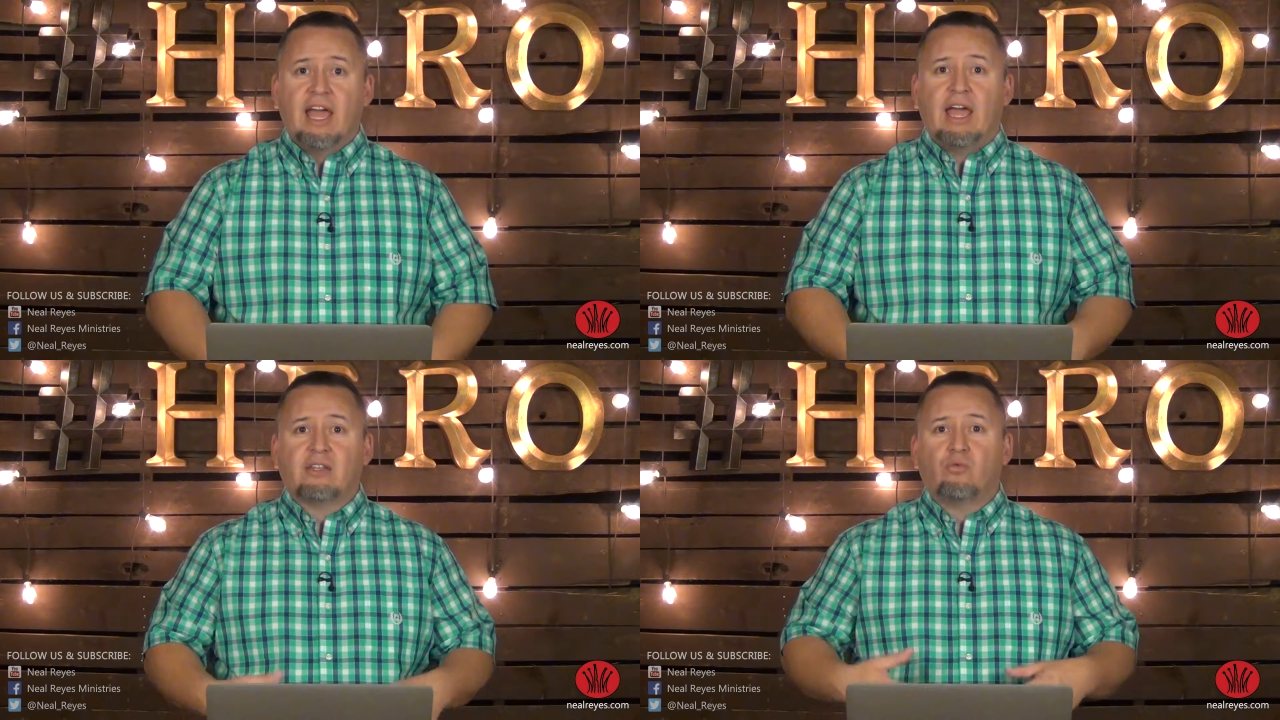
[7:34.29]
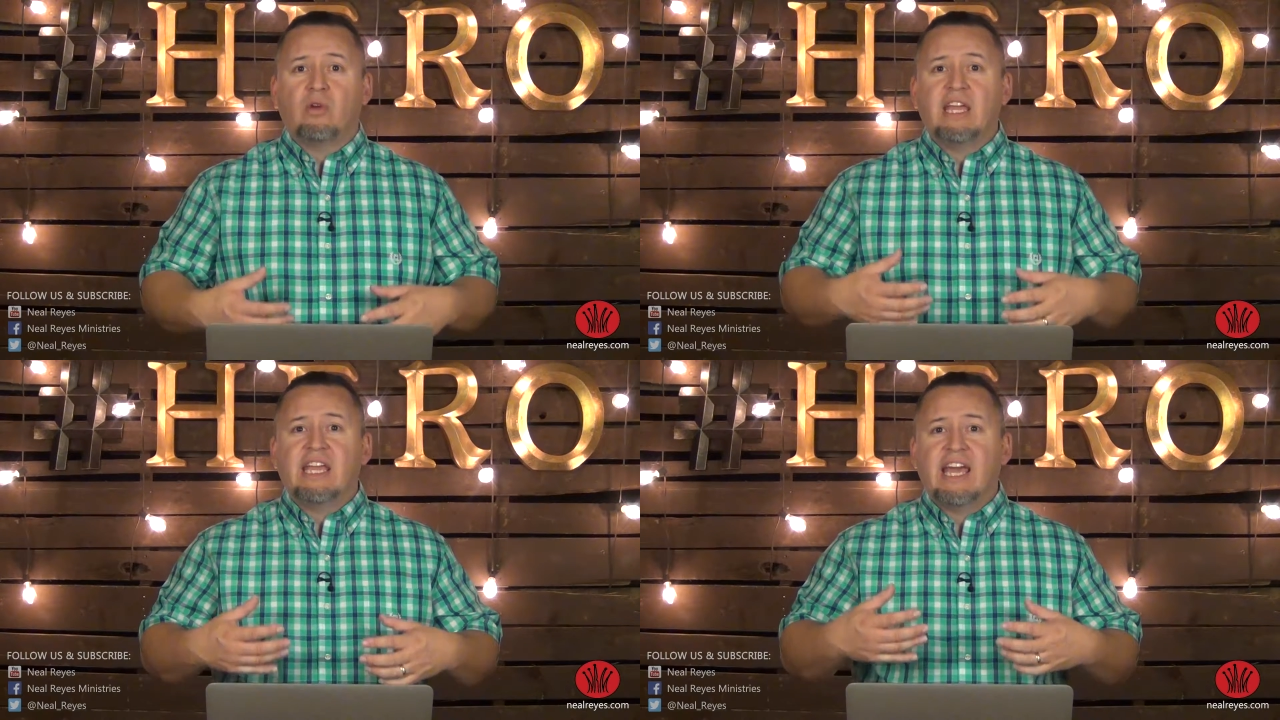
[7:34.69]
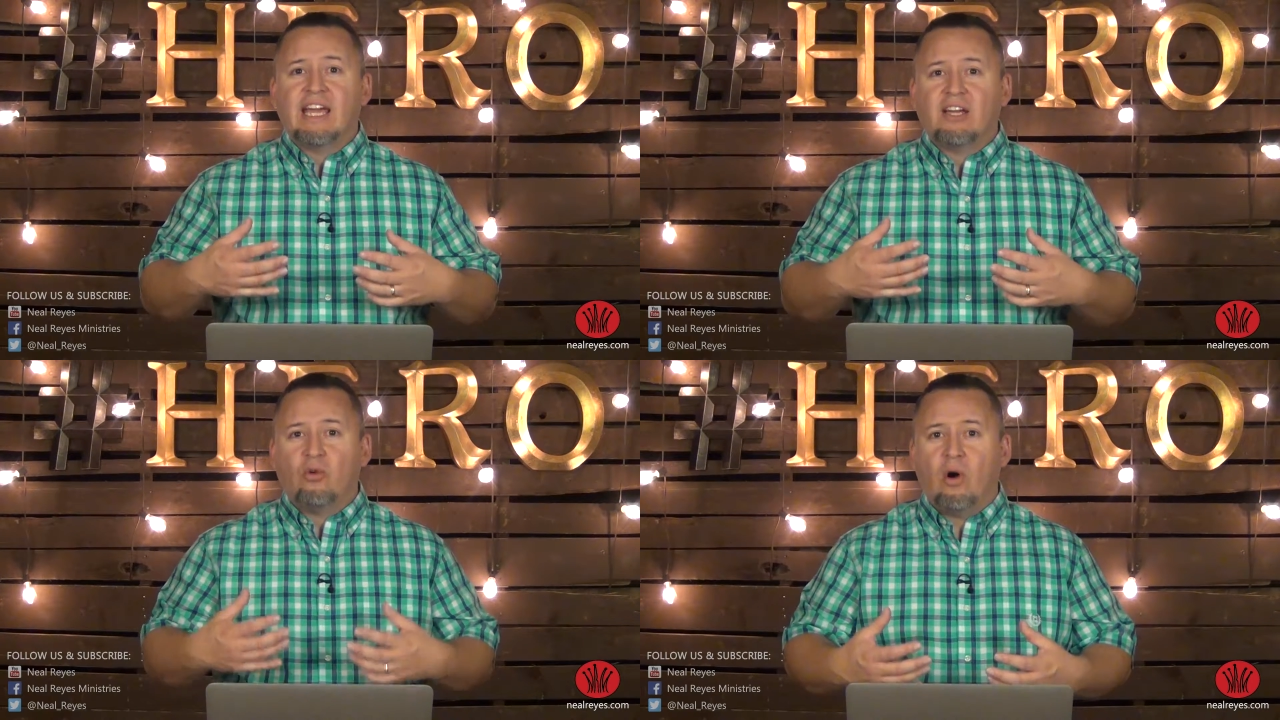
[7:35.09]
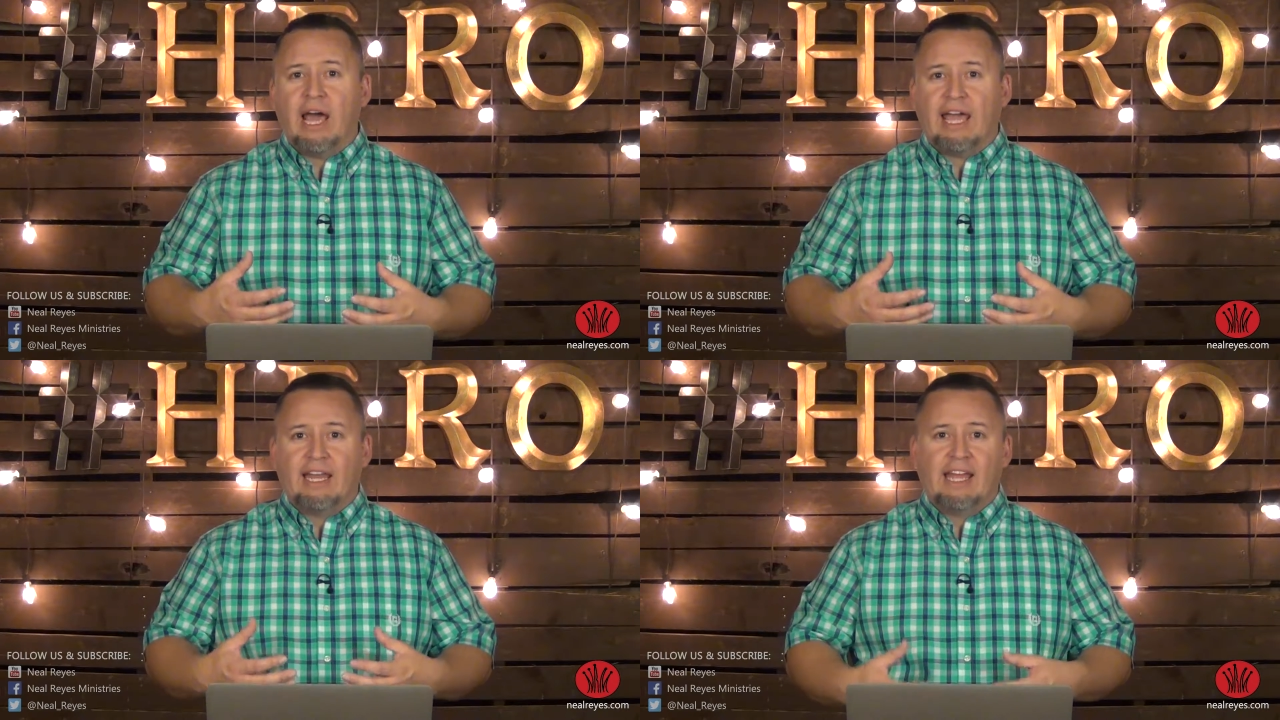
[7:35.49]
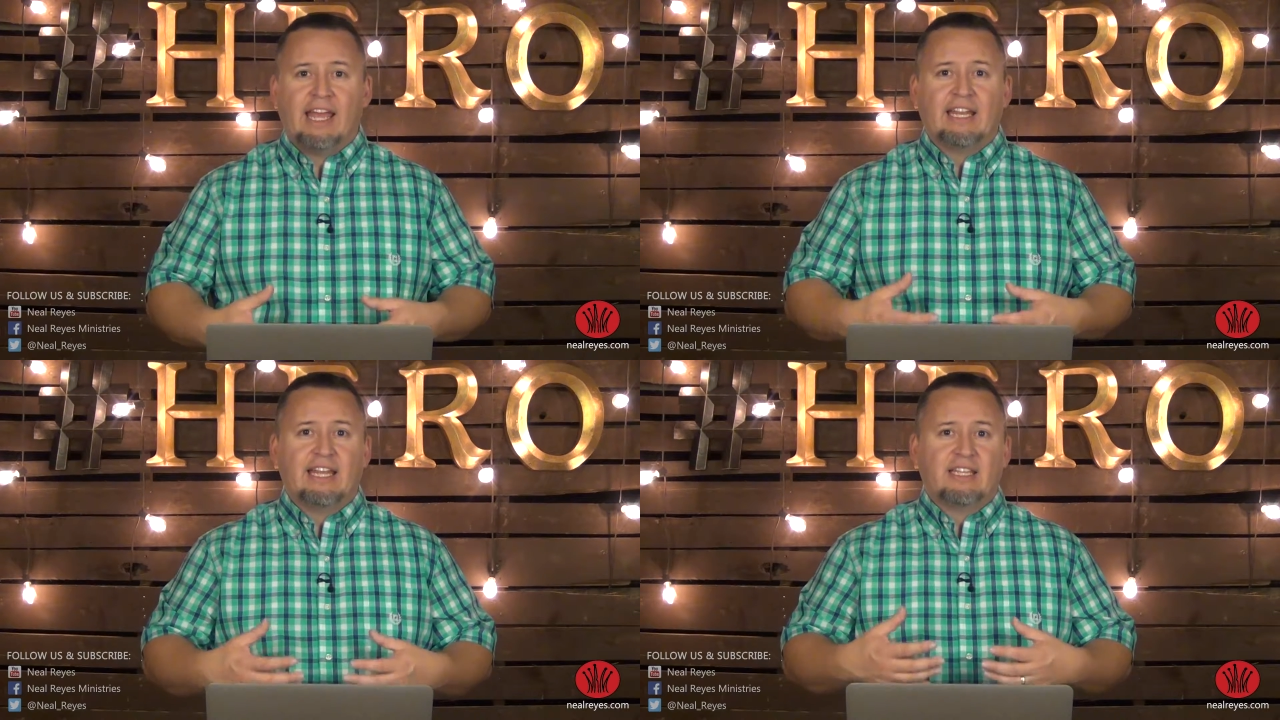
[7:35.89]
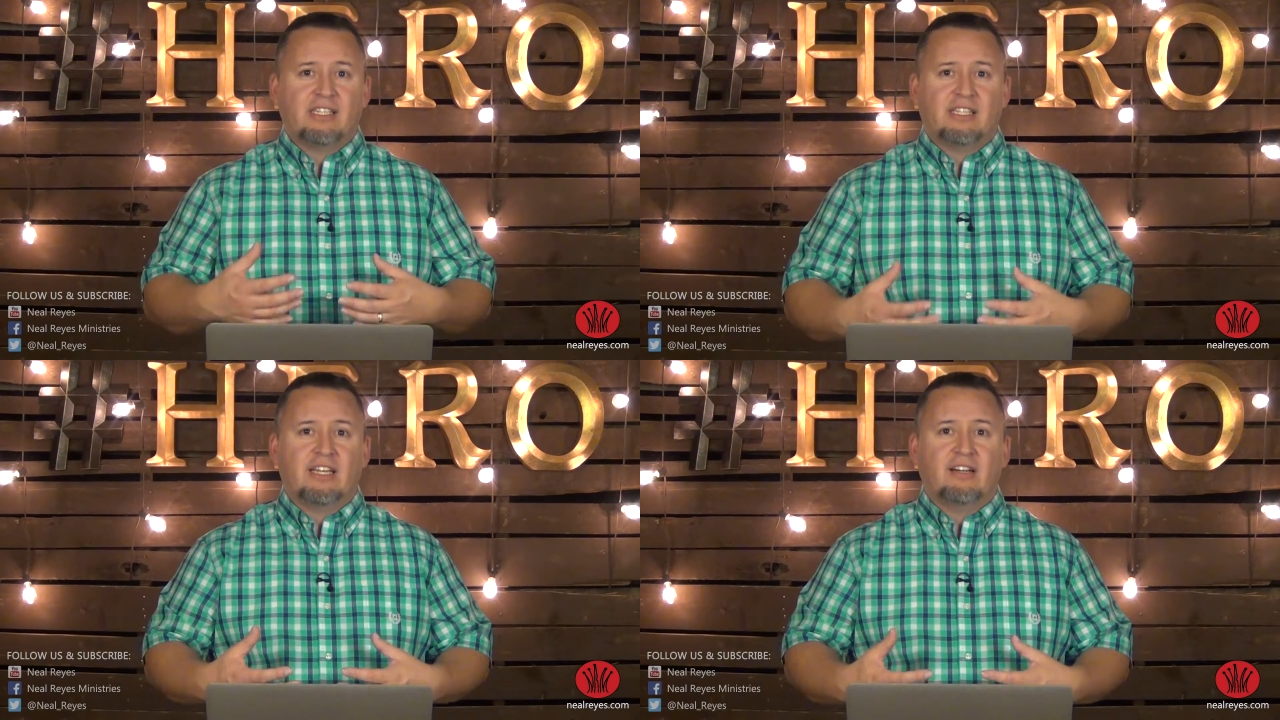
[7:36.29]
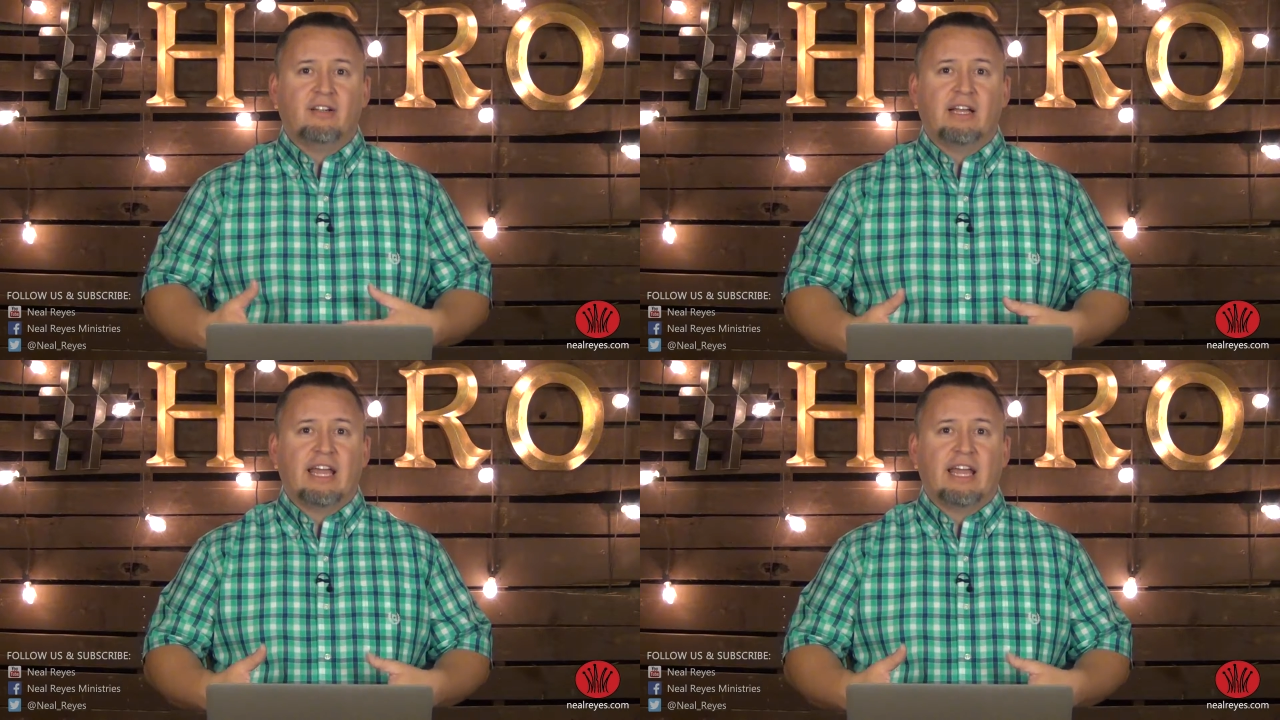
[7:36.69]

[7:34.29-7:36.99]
As we get quiet and get still